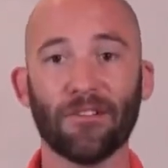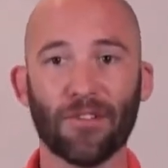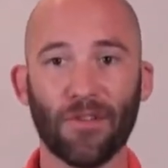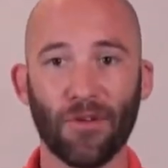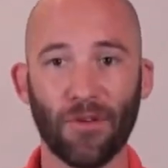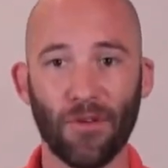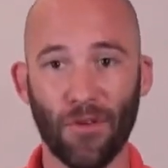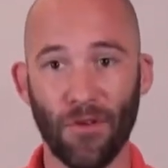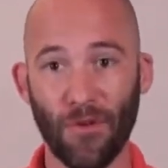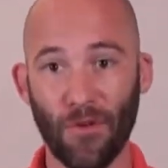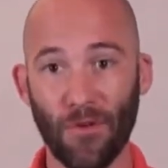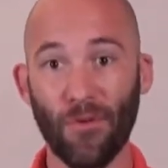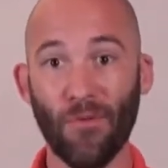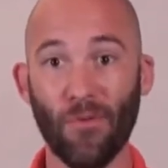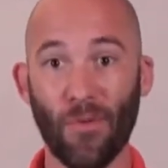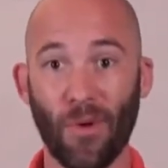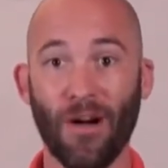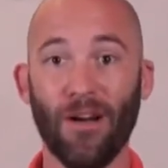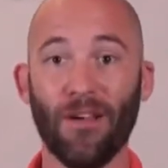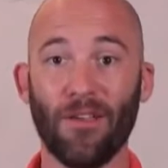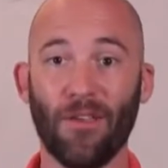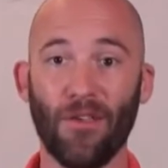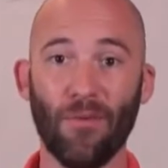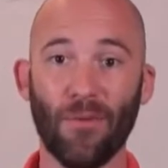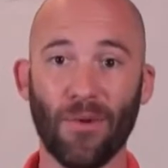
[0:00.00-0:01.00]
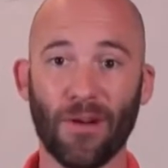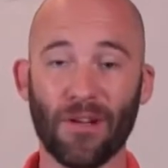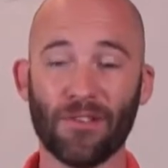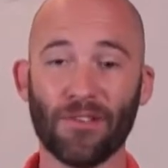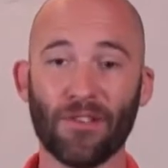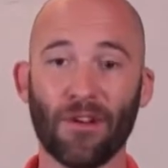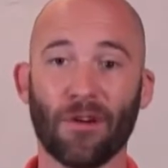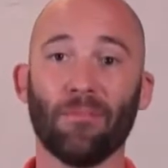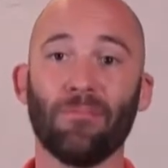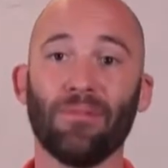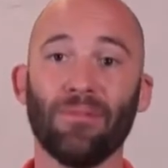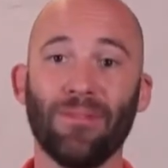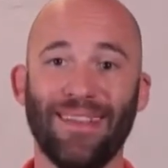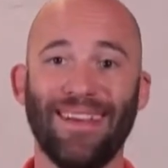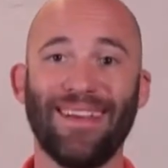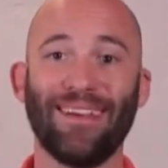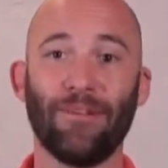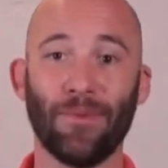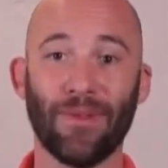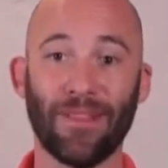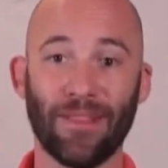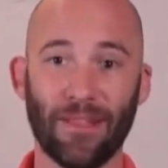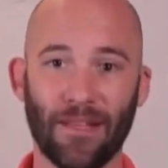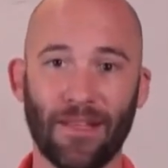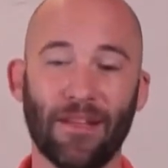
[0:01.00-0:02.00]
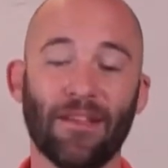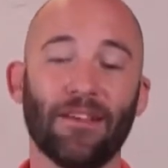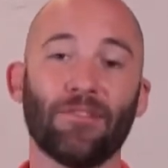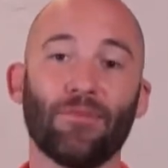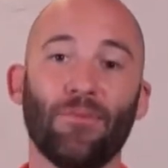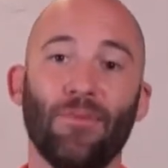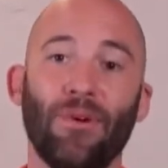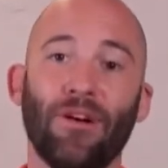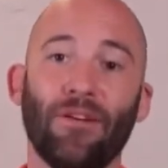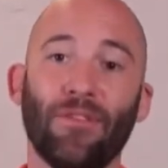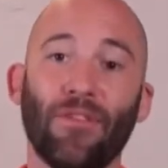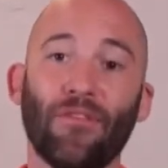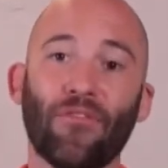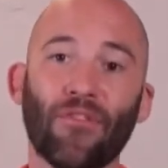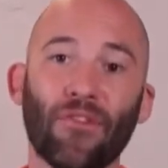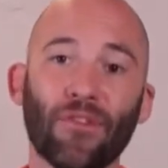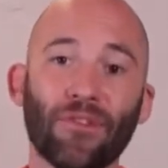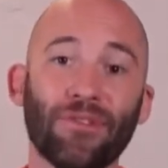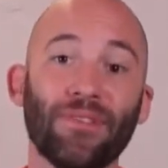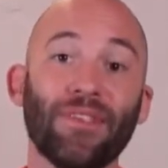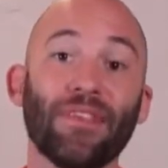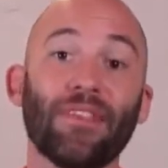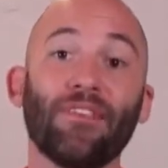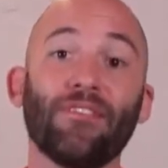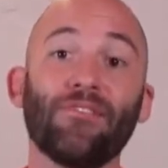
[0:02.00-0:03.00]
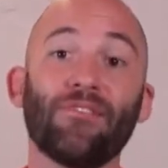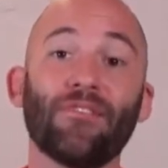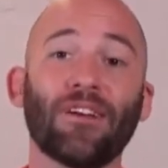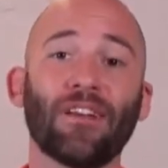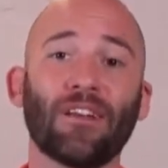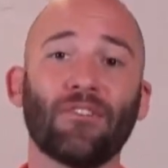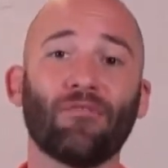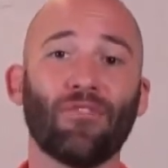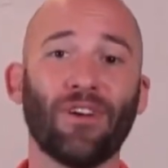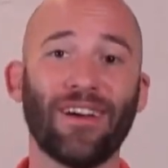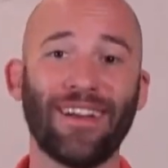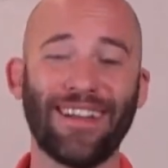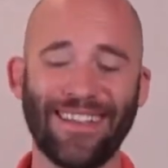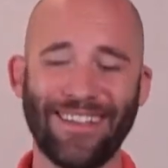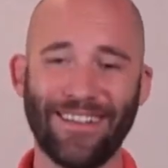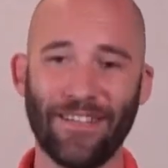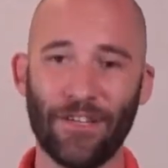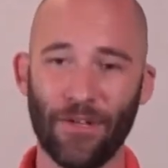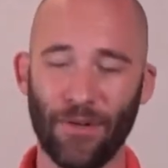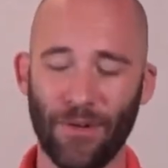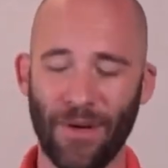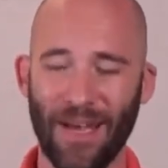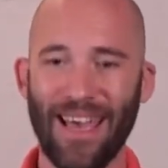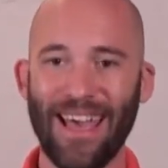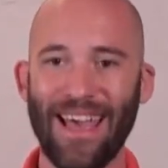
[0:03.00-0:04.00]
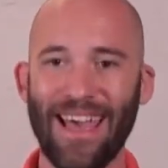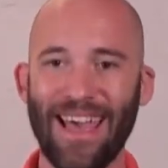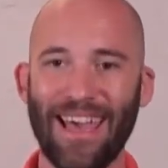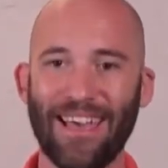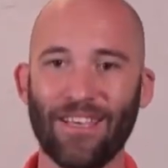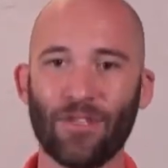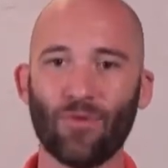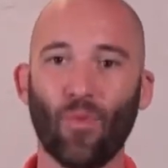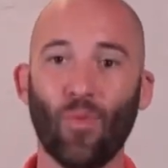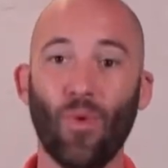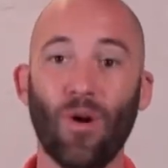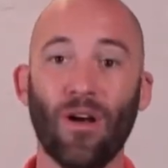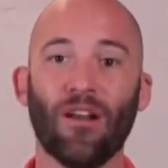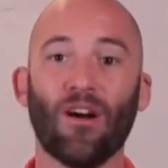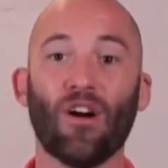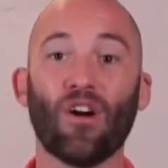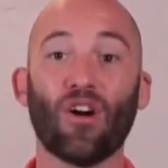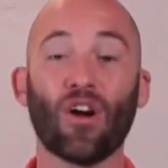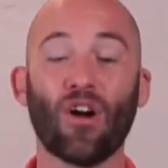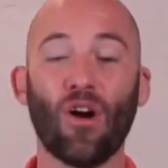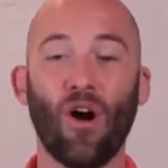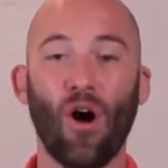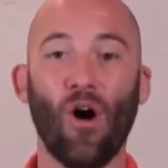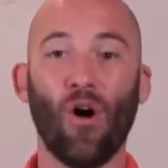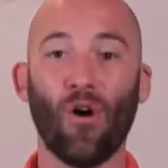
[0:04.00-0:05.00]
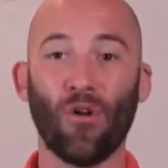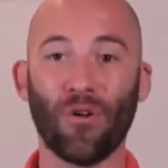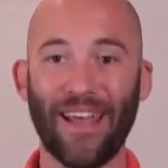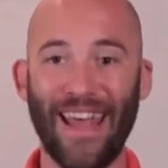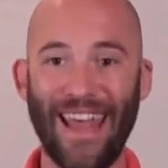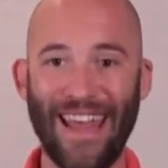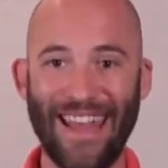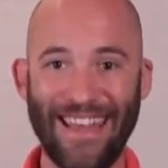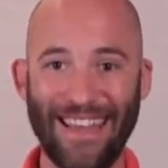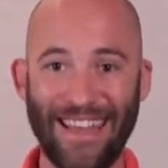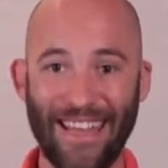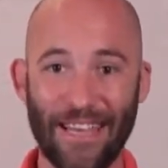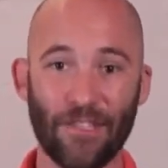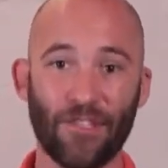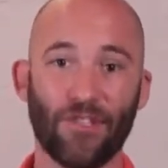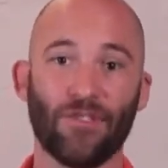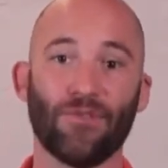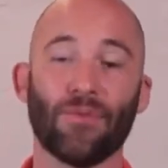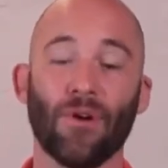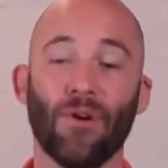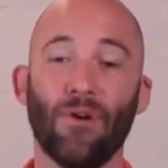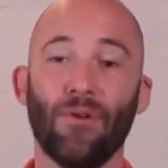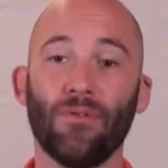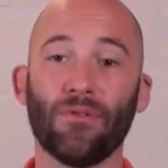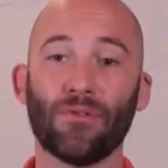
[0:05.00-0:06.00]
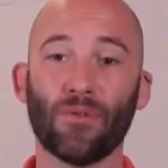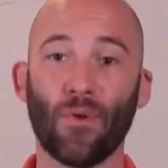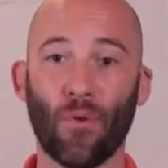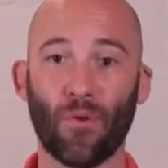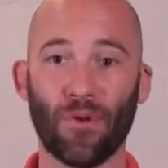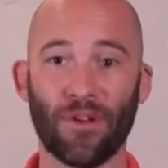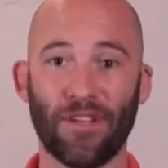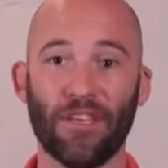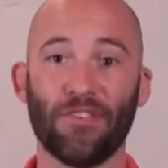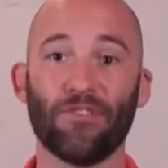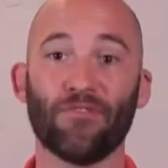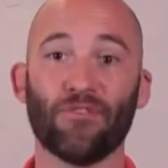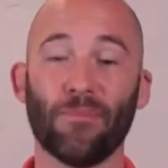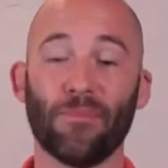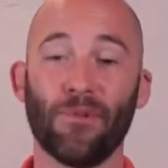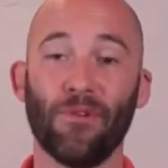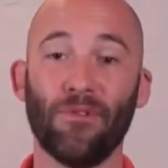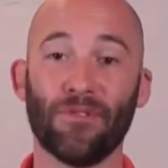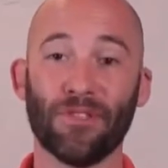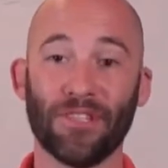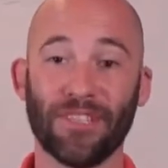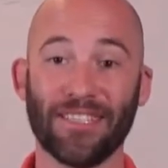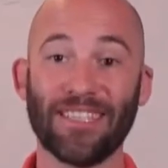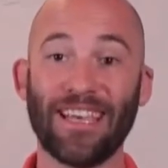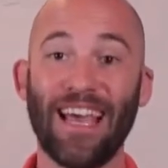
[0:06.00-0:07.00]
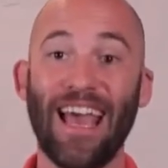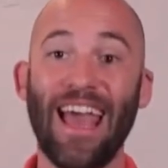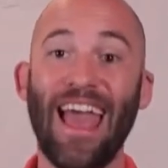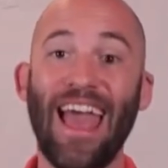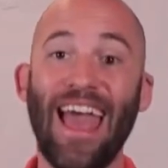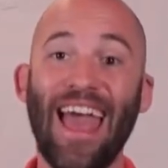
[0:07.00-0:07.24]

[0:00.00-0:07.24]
So you want to start playing with Linux. Well, the first thing that you're going to run into is what are called distros or distributions.